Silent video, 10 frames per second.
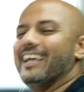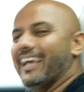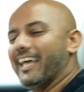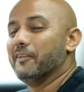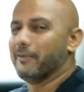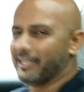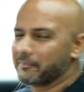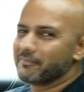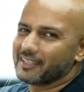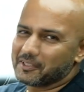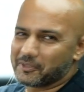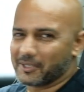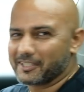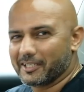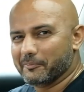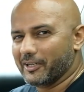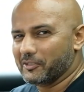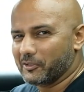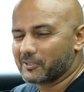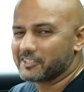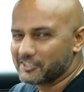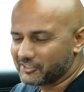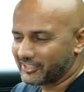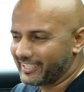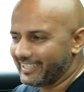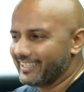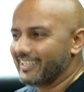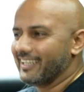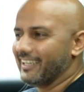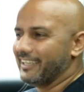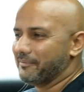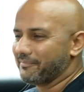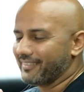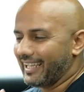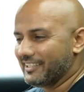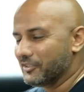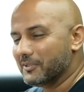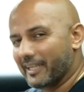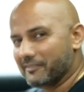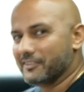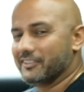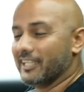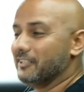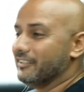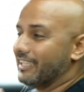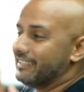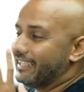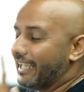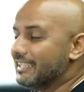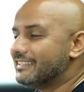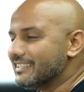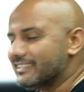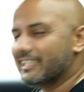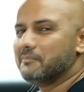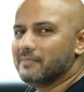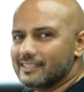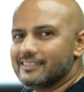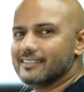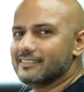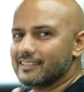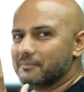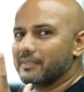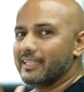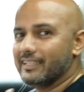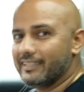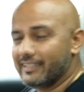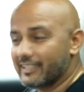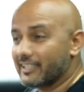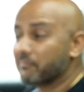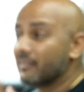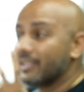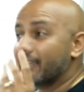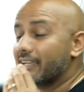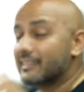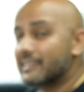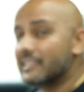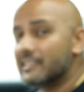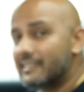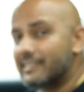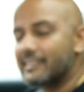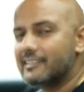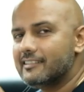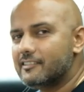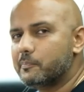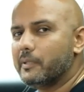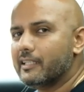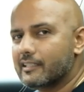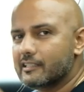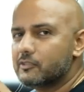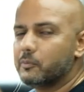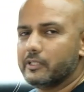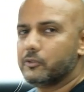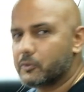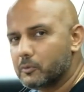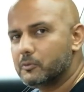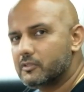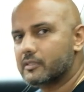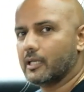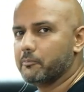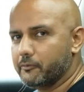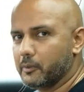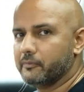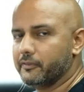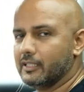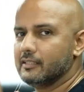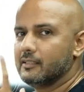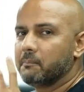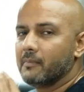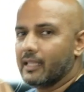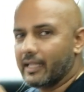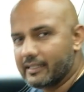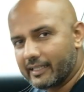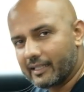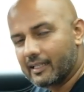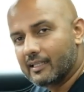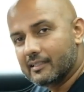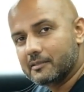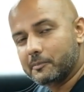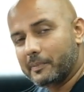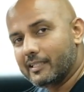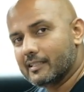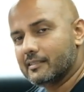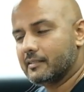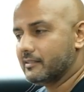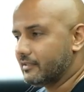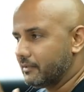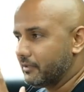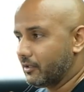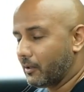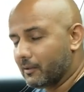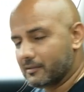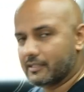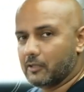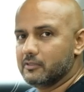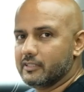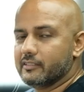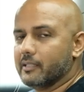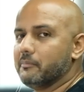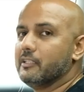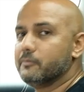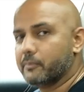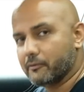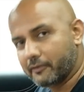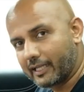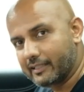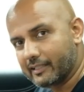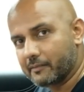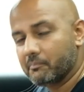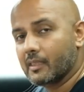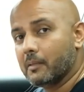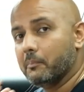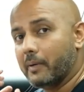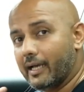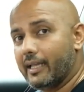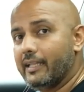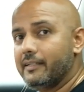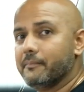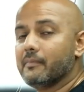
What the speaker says: Anyway, talking about Dr. Dre, I do have to tell you that the entertainment system in here, there are 13 speakers with 2 subwoofers, and the speaker system, the sound system is provided by